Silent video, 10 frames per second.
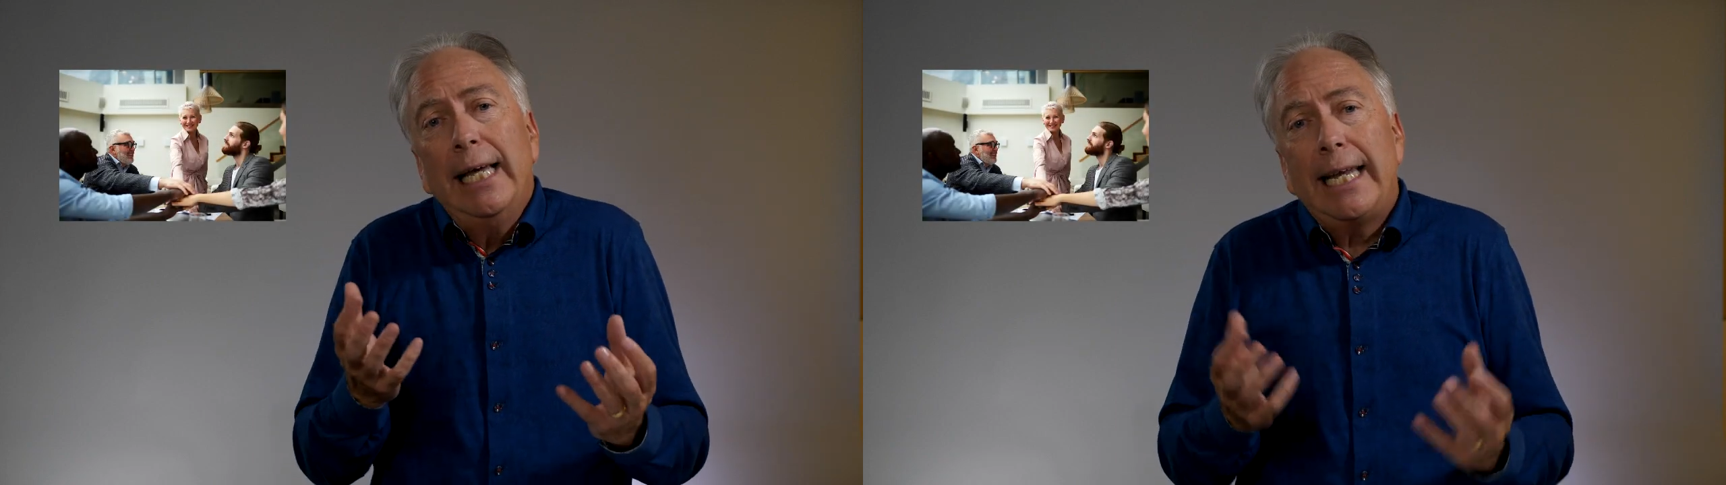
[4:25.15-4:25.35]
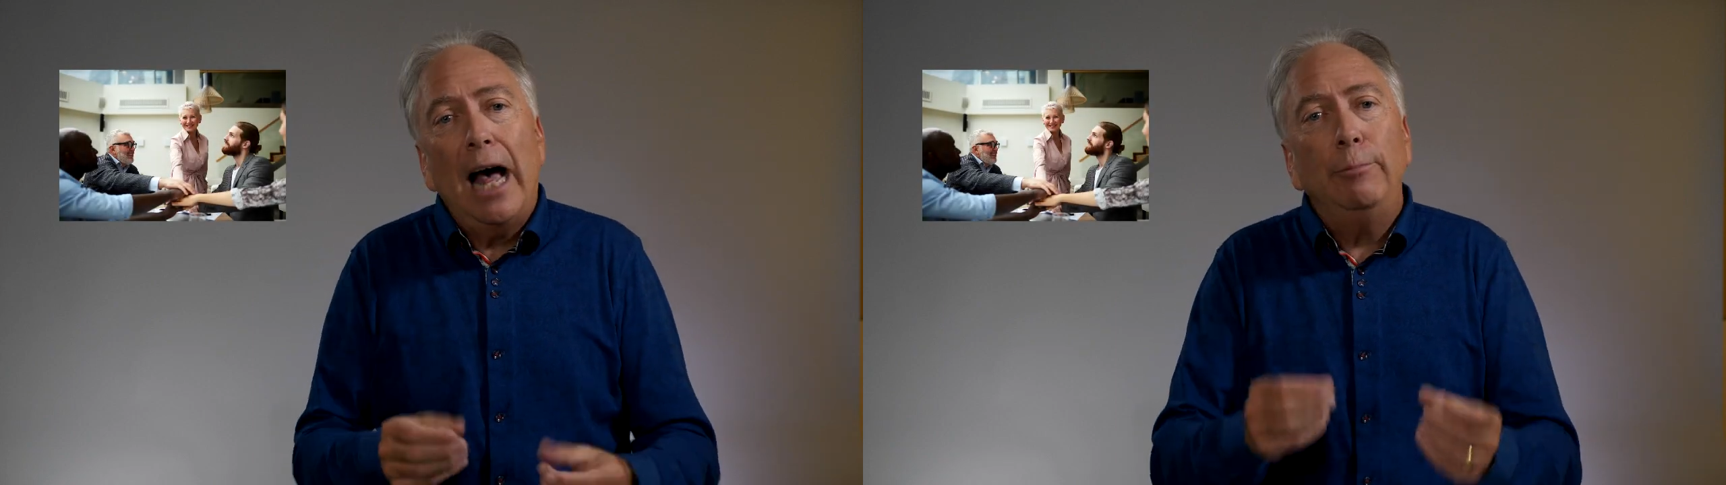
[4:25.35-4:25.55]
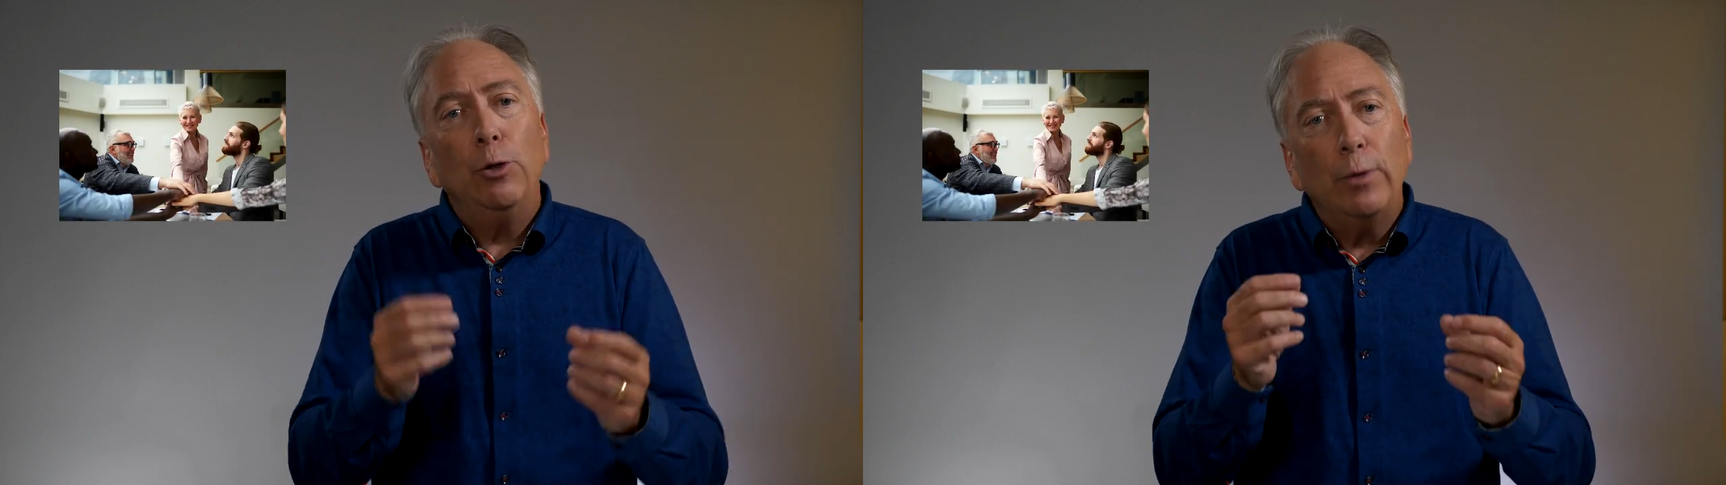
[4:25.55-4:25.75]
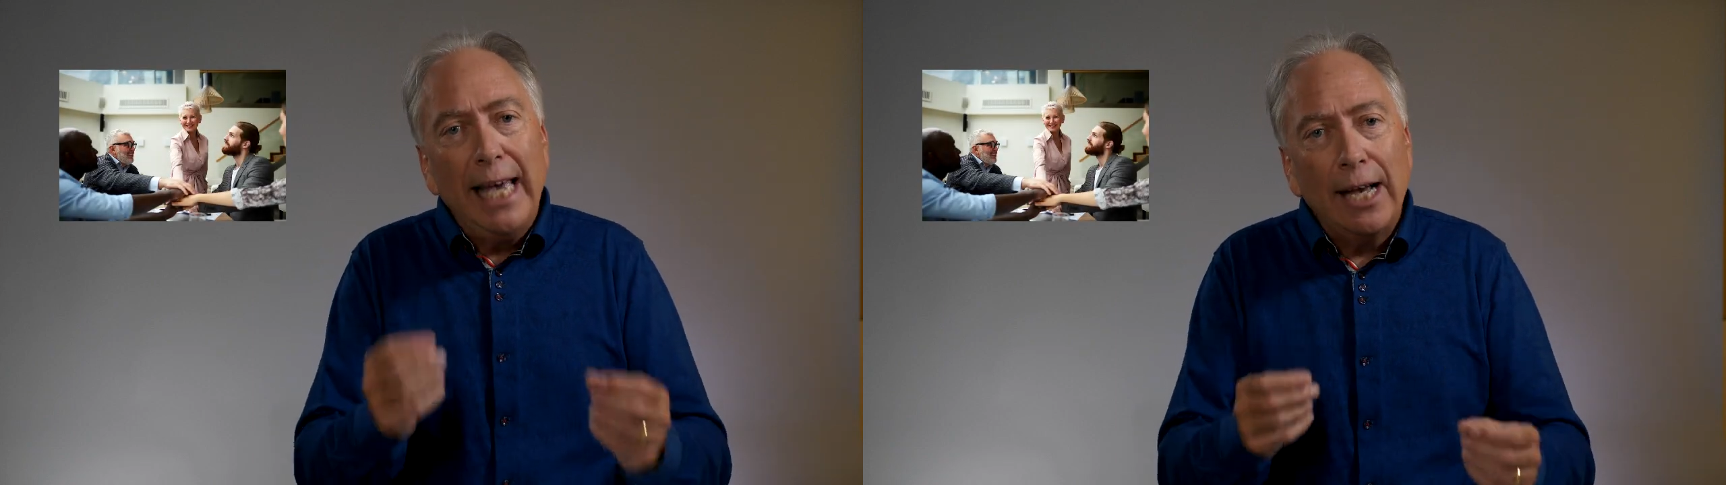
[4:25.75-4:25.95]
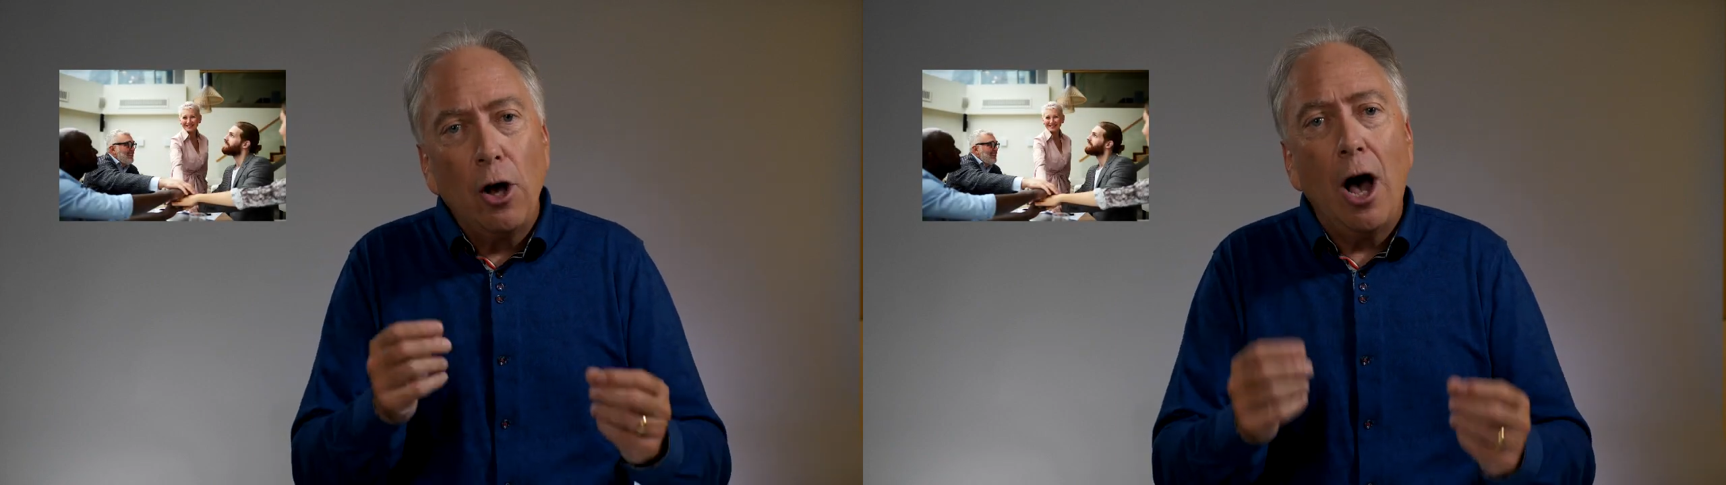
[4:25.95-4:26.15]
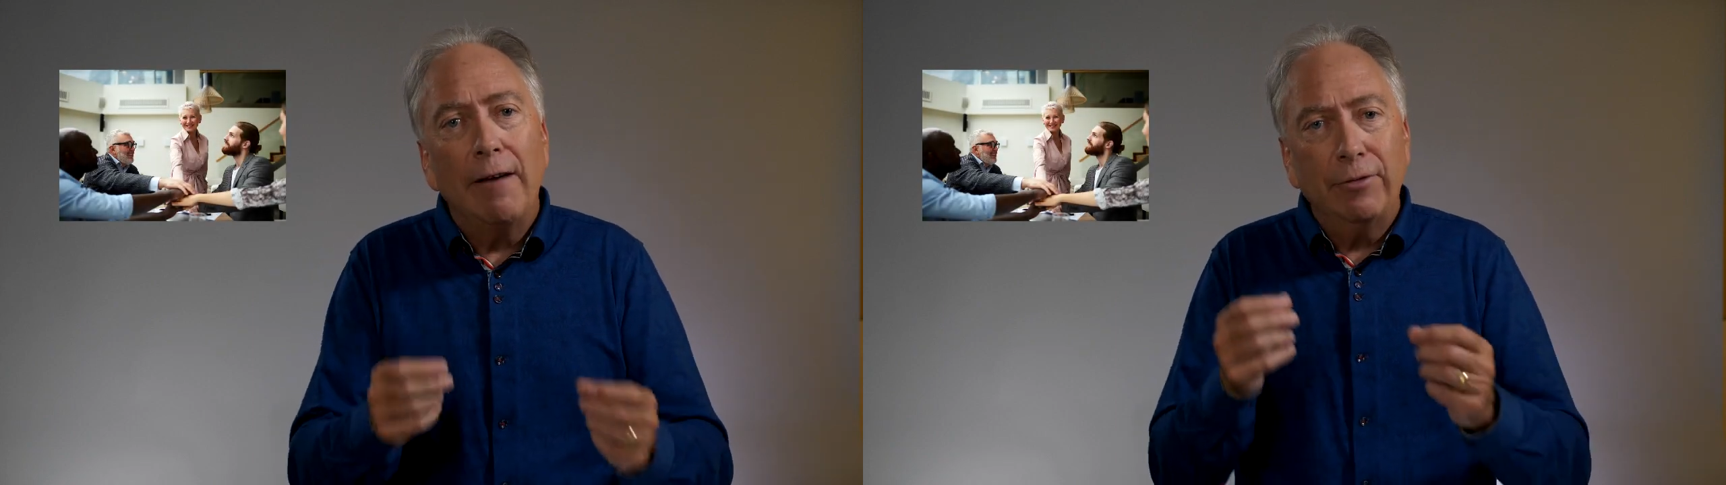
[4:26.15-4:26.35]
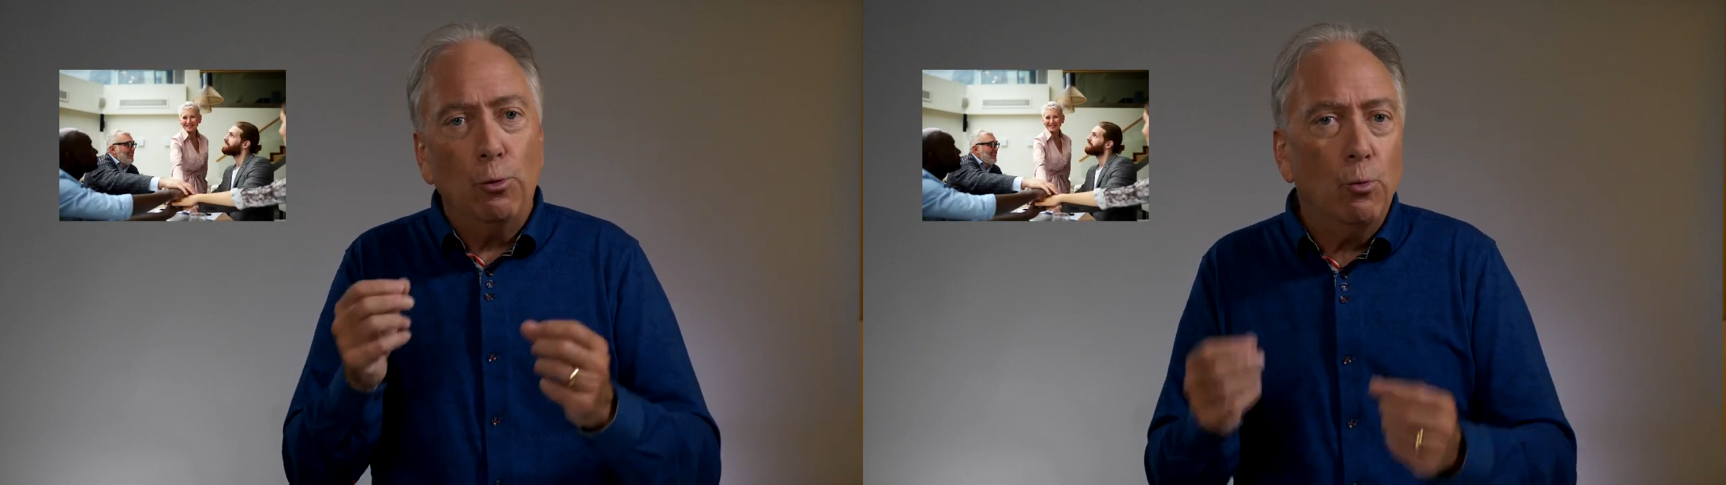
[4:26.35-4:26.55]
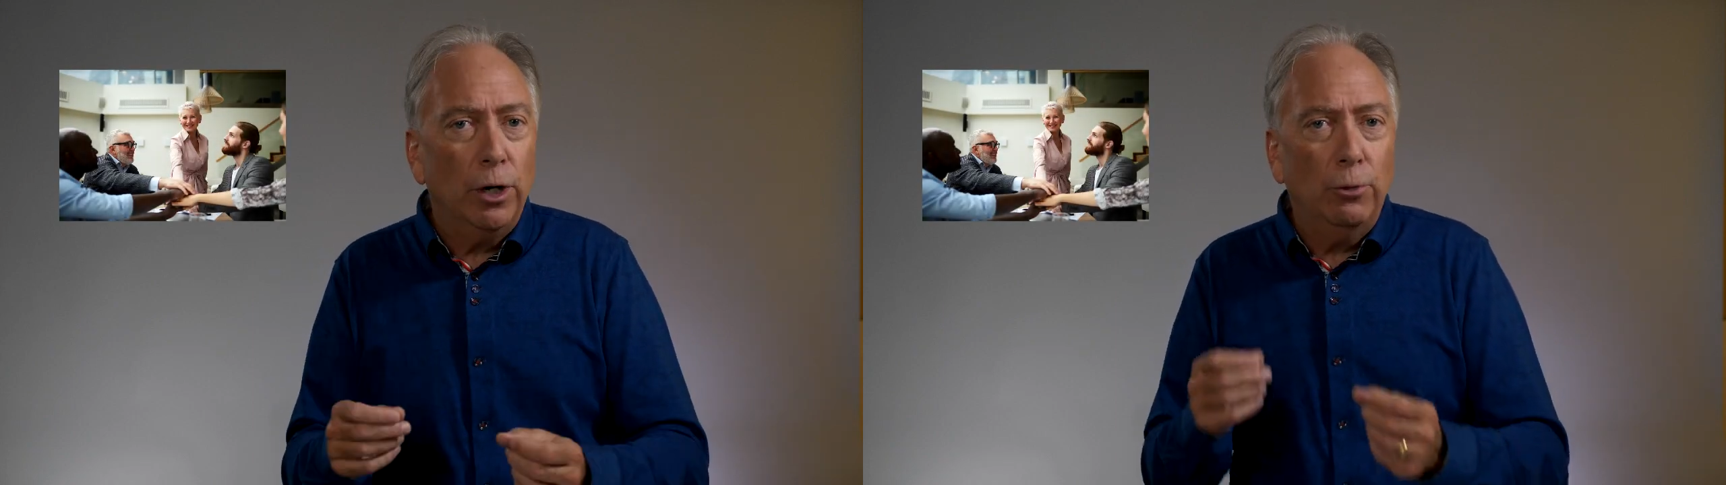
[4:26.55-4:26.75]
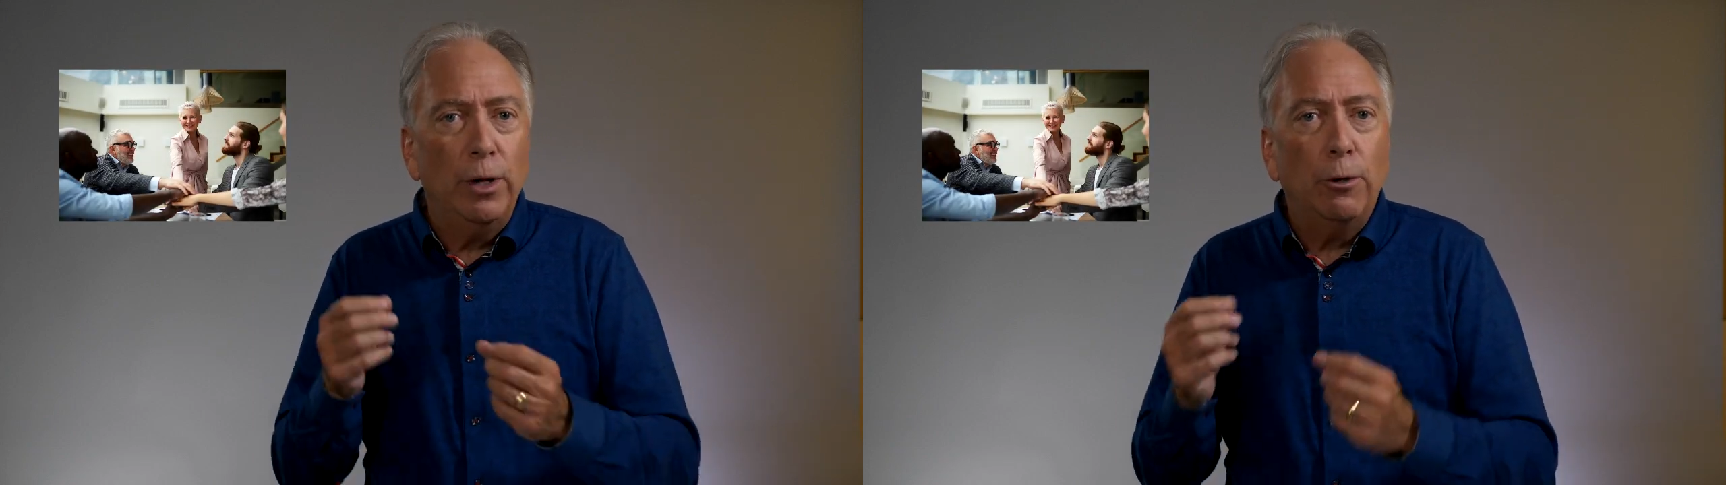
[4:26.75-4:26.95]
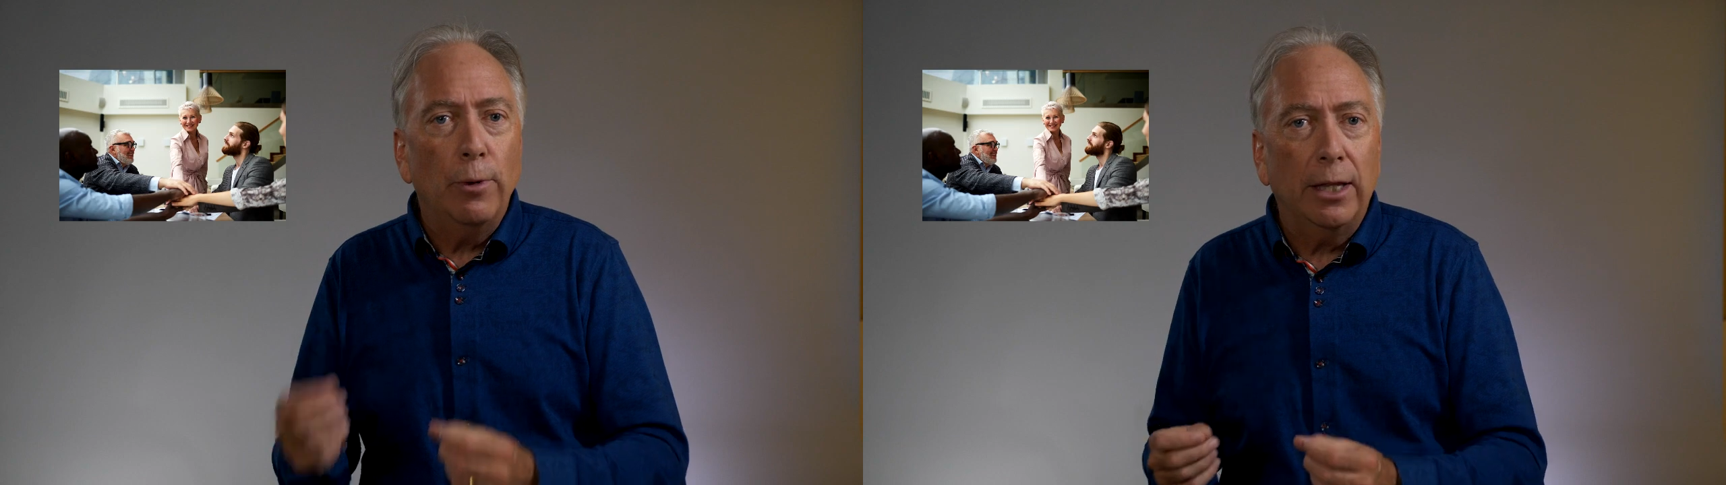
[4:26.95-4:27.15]
to help you kick off the work
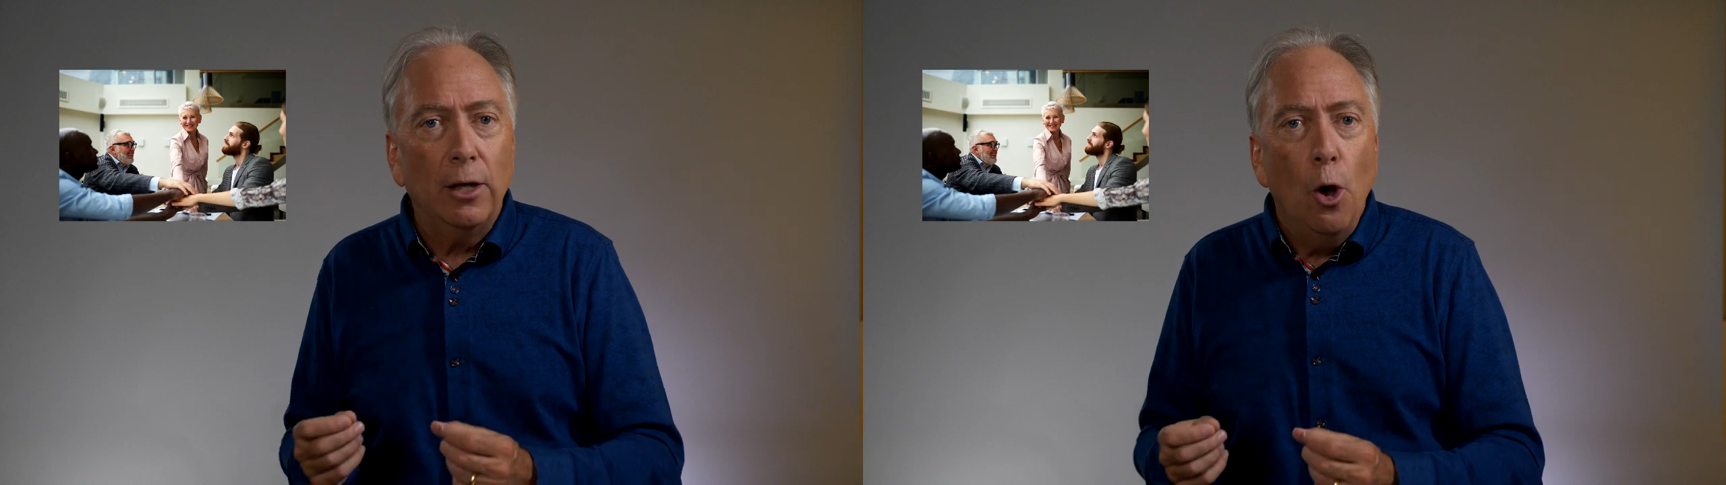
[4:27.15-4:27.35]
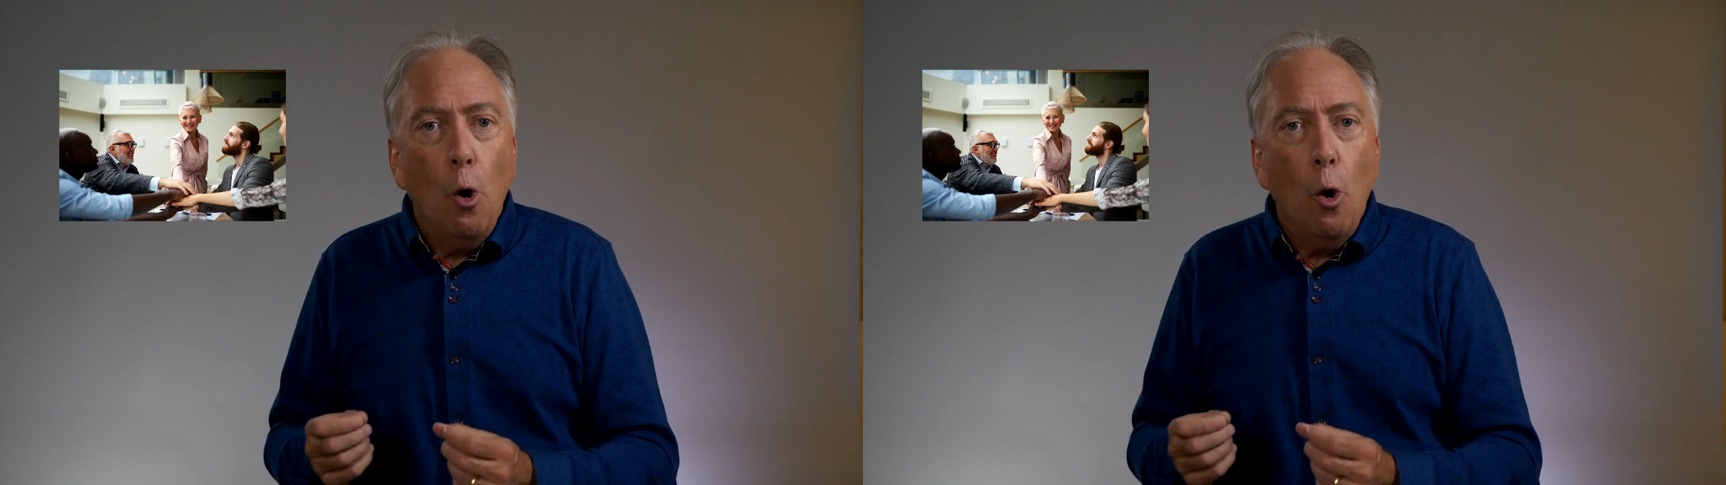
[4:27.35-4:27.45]
week with,